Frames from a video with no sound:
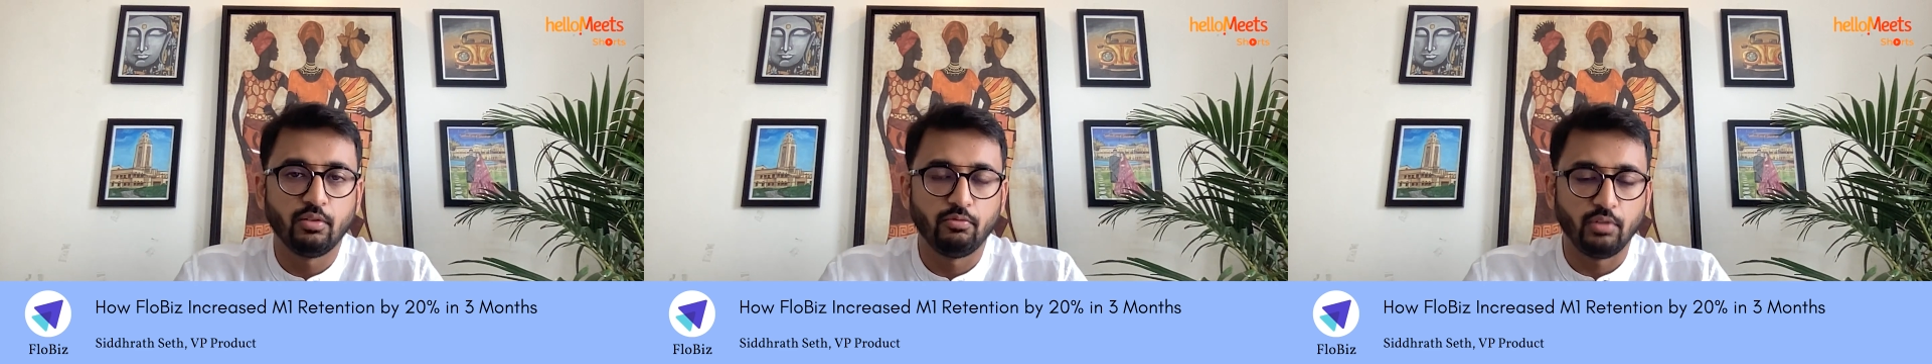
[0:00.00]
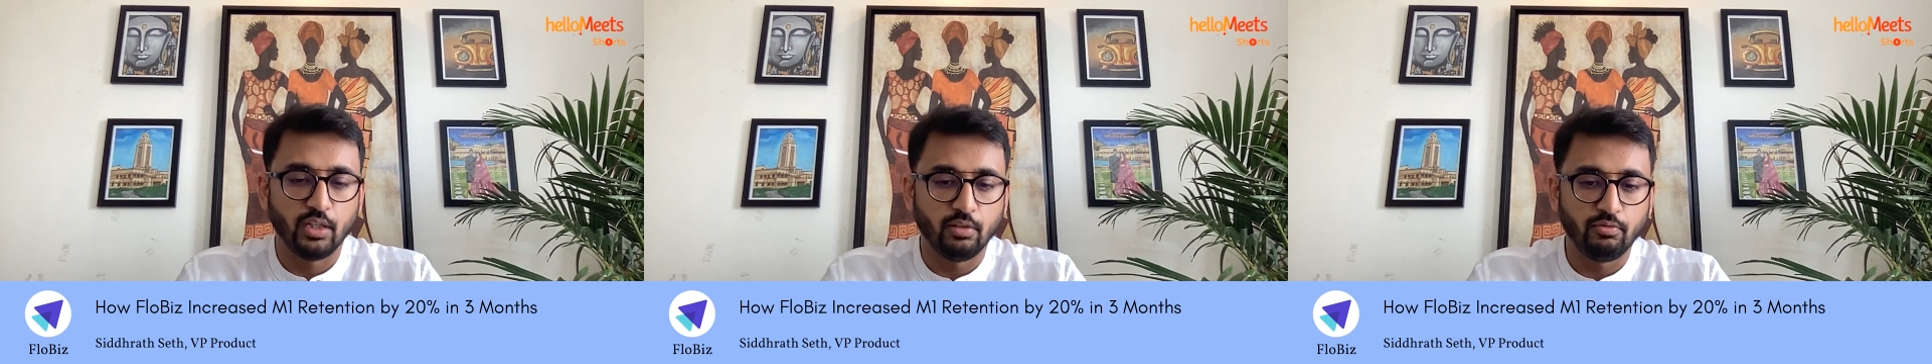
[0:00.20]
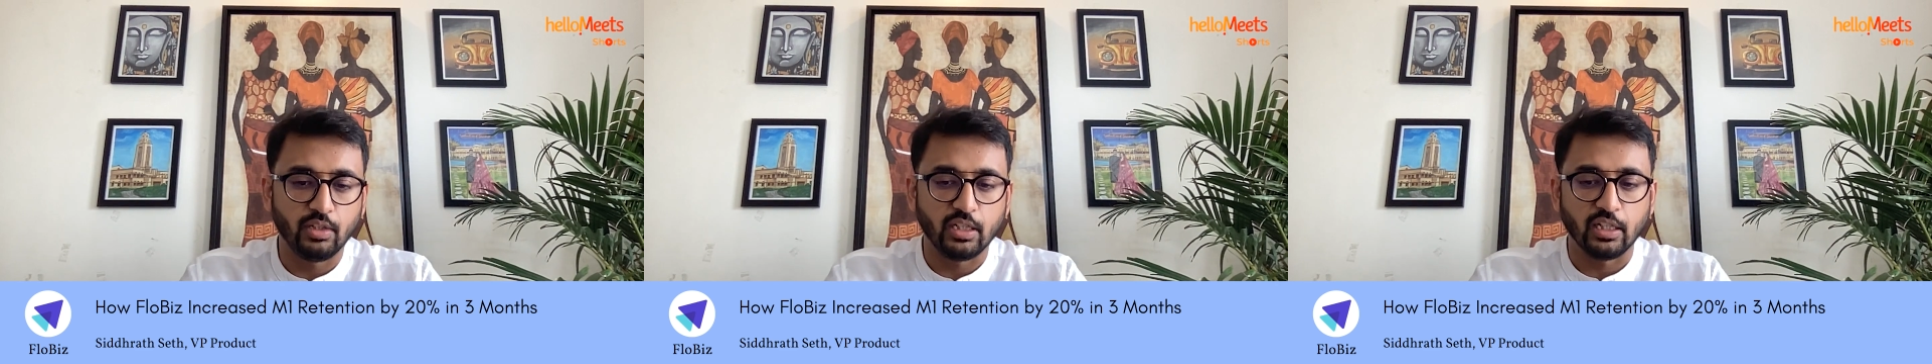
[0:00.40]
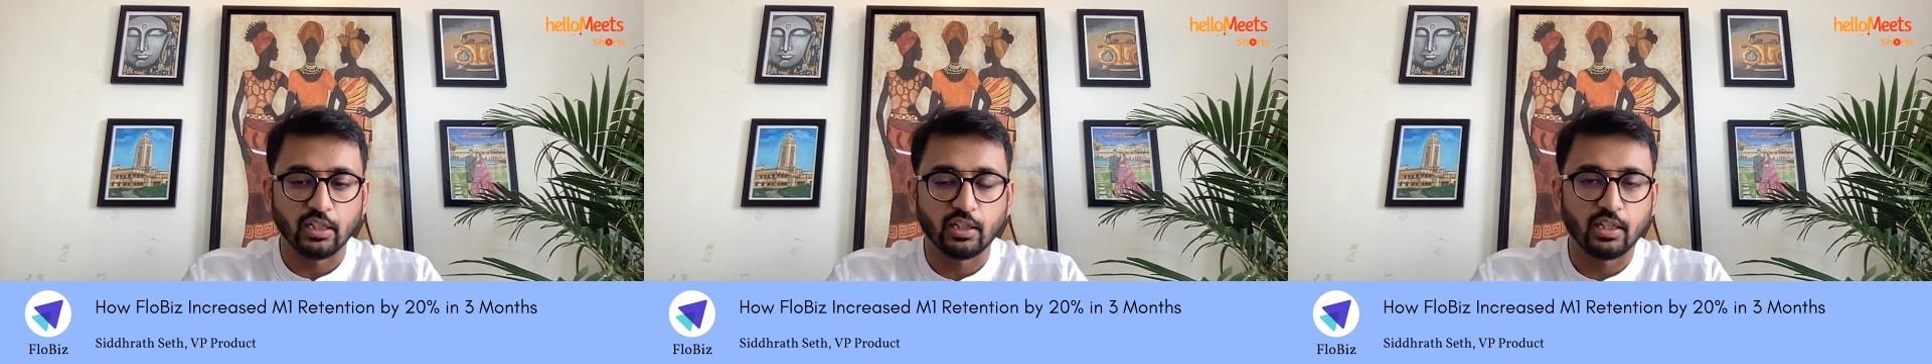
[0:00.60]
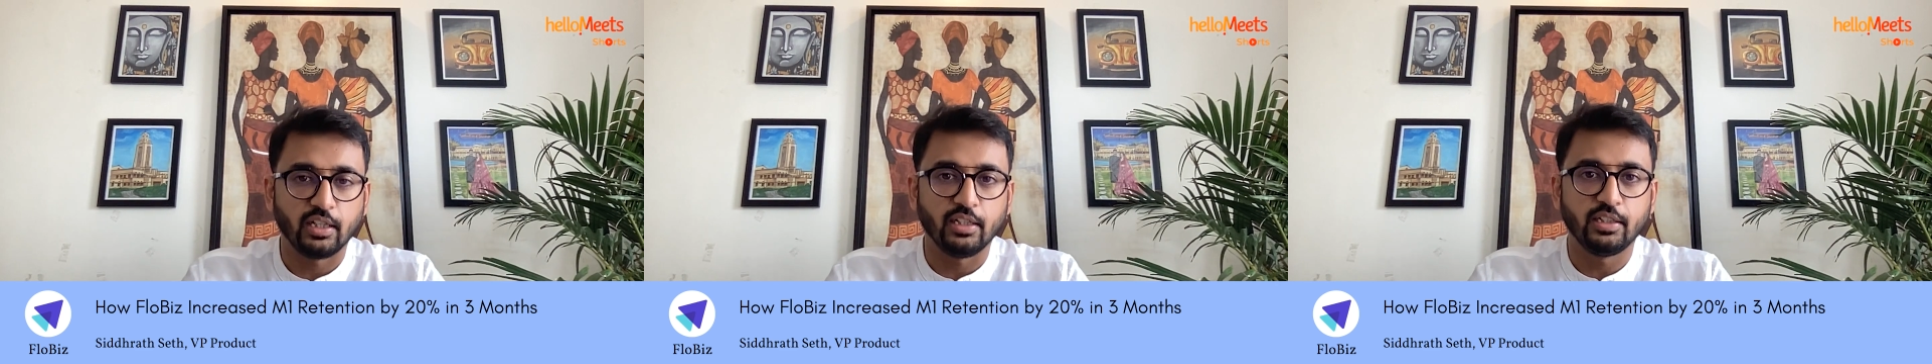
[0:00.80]
where we
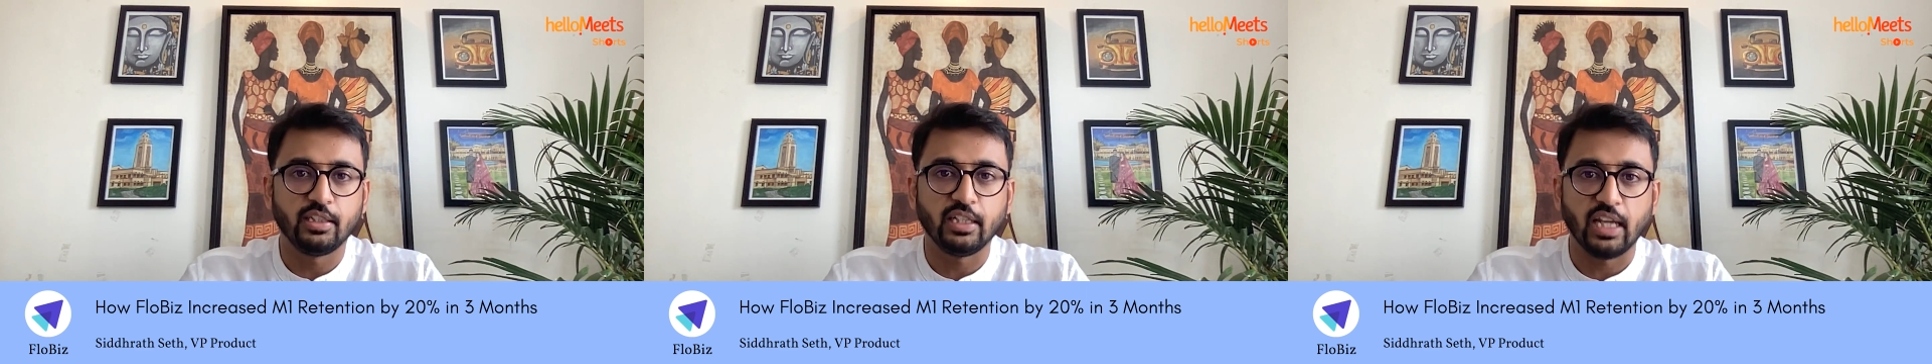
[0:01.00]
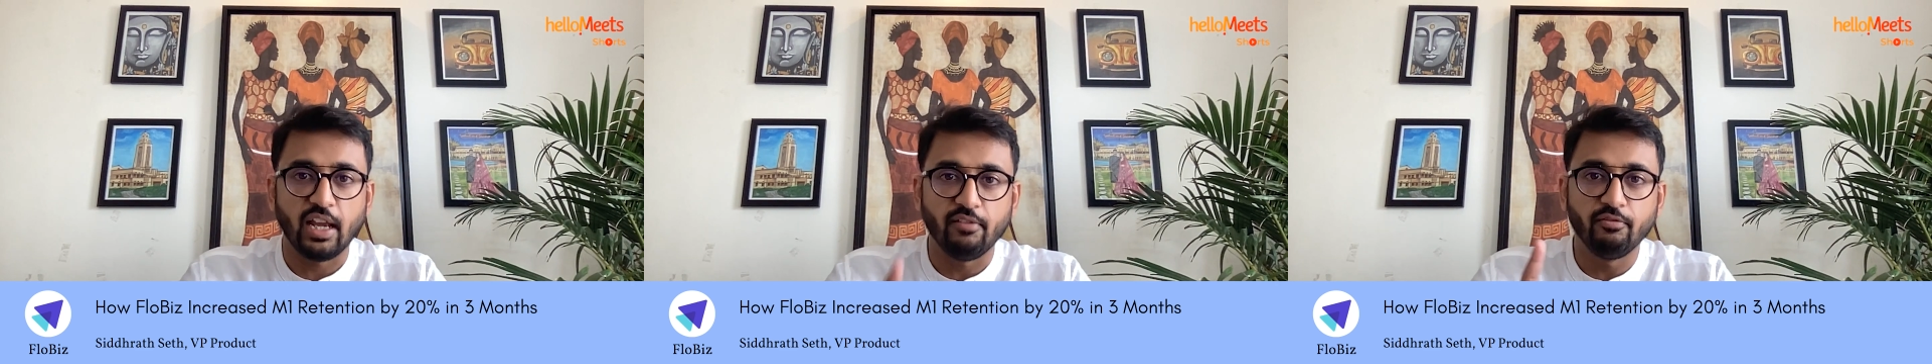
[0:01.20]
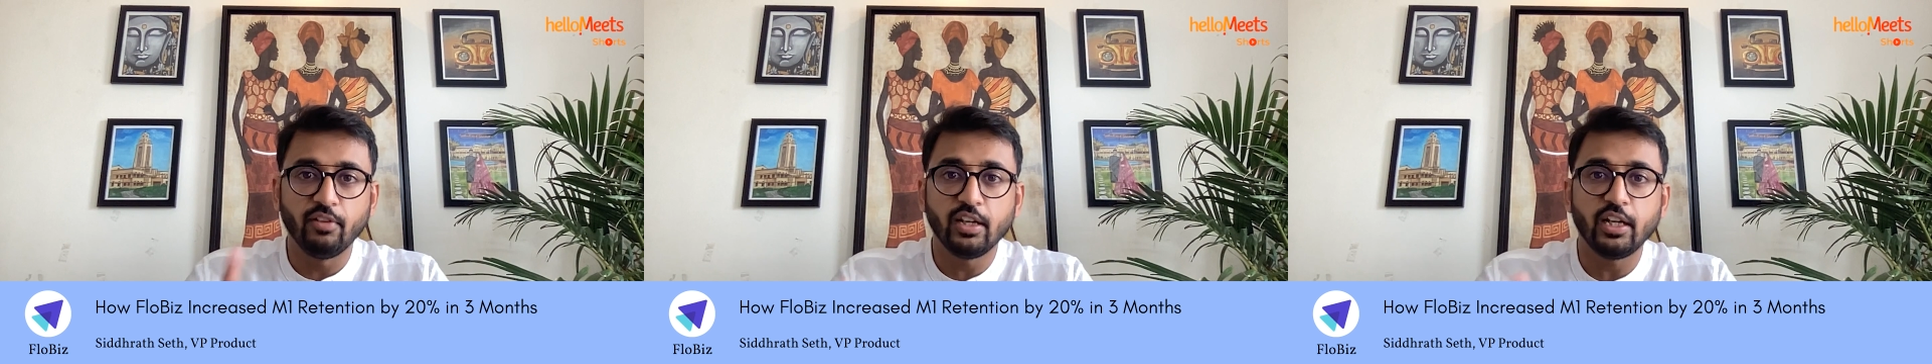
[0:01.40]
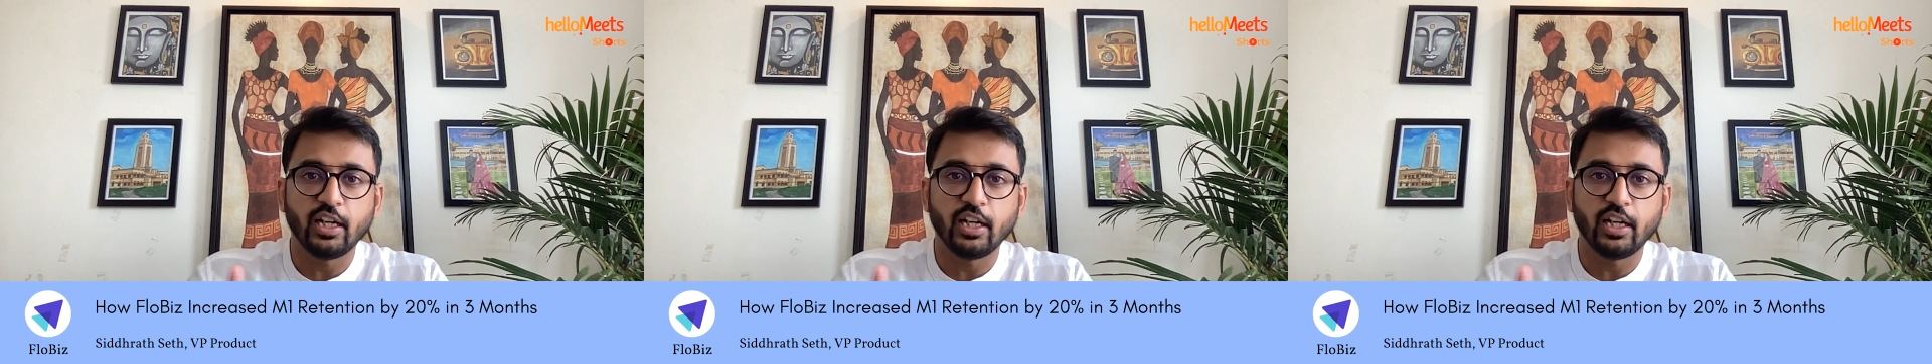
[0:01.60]
increased the M1